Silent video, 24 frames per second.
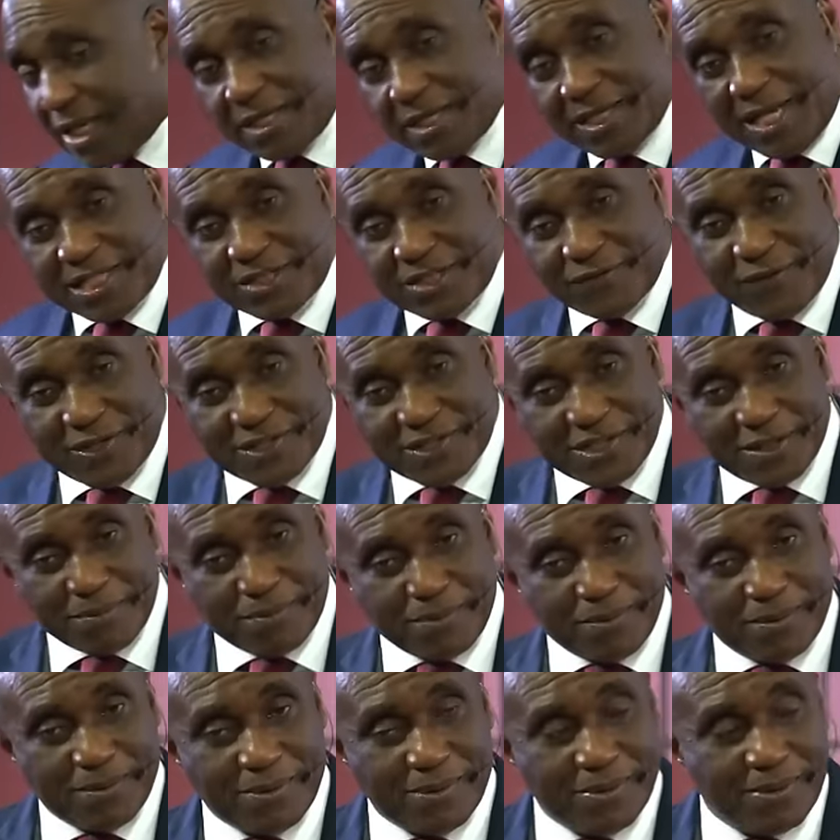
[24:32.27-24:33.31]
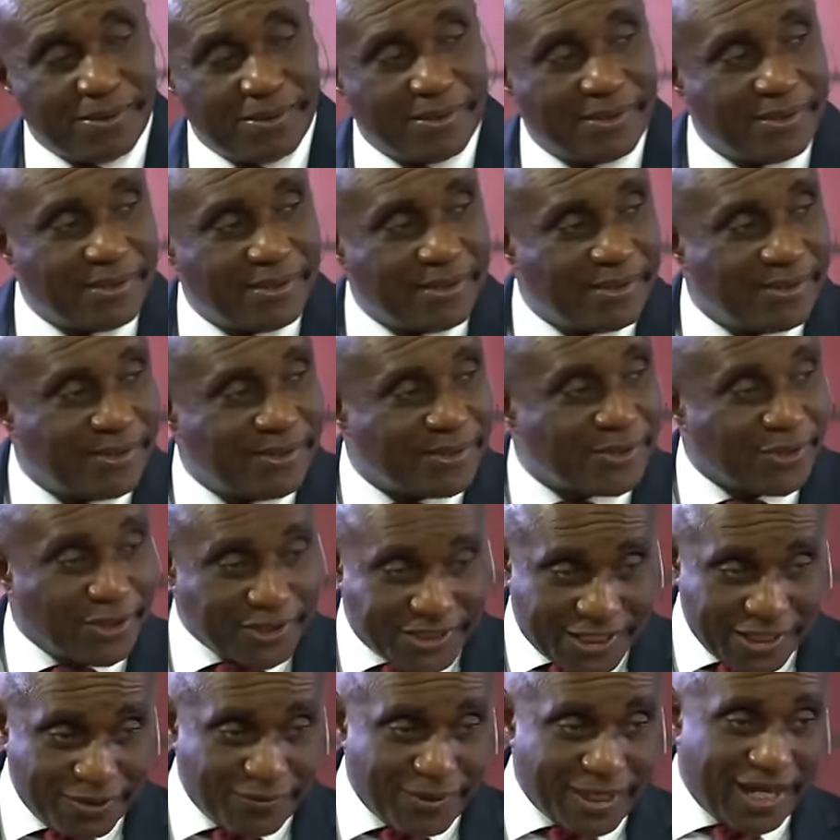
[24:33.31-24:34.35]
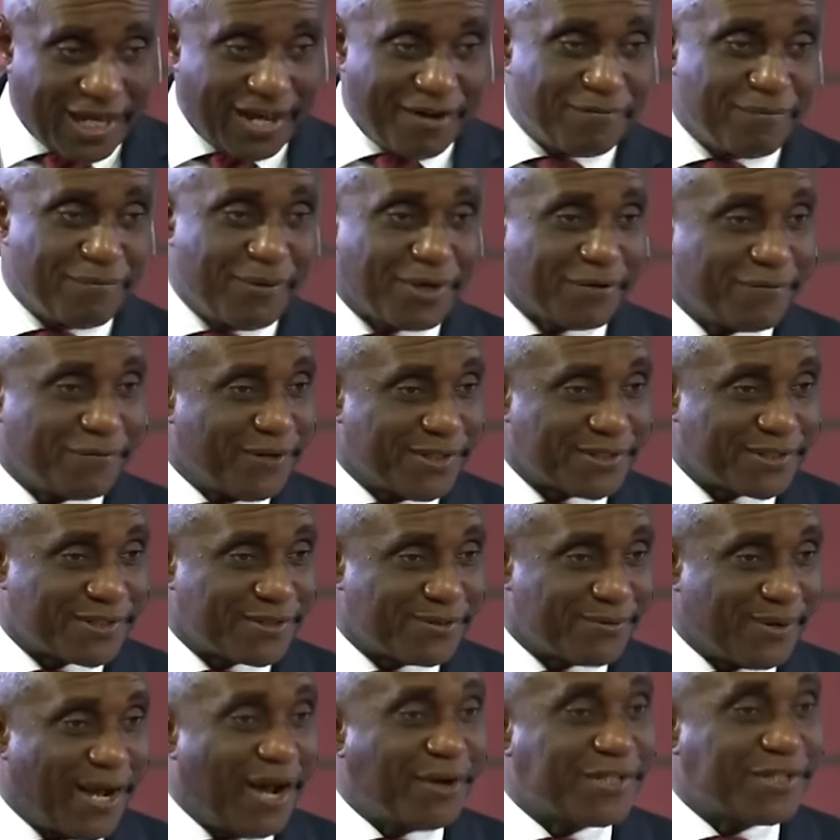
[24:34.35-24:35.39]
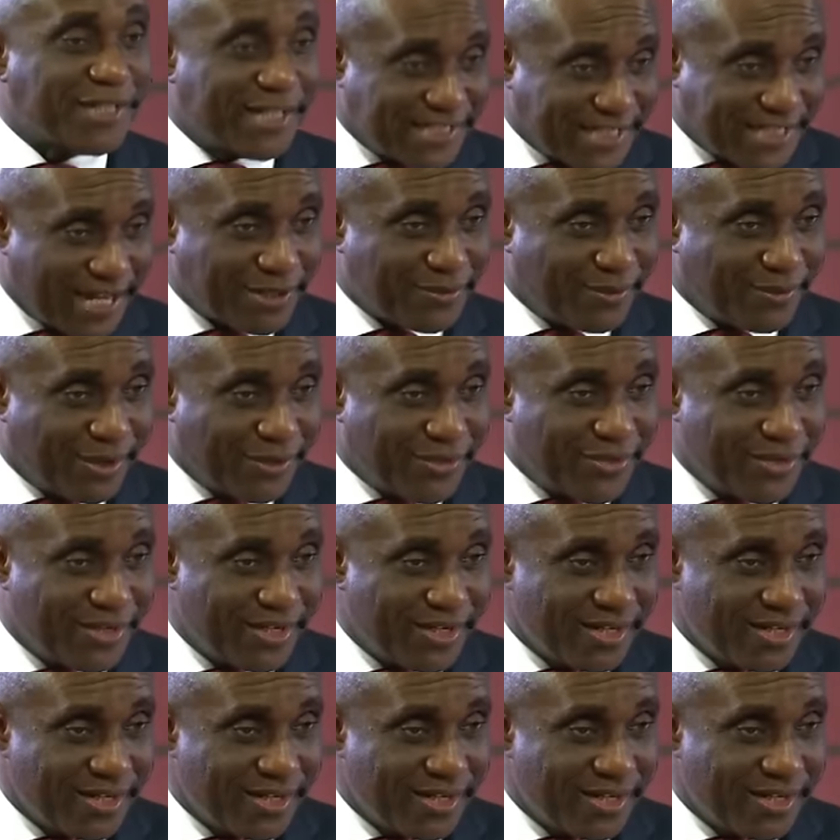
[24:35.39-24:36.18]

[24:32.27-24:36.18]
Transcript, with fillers: That's the first step. Don't say when I have money first. How did they start what?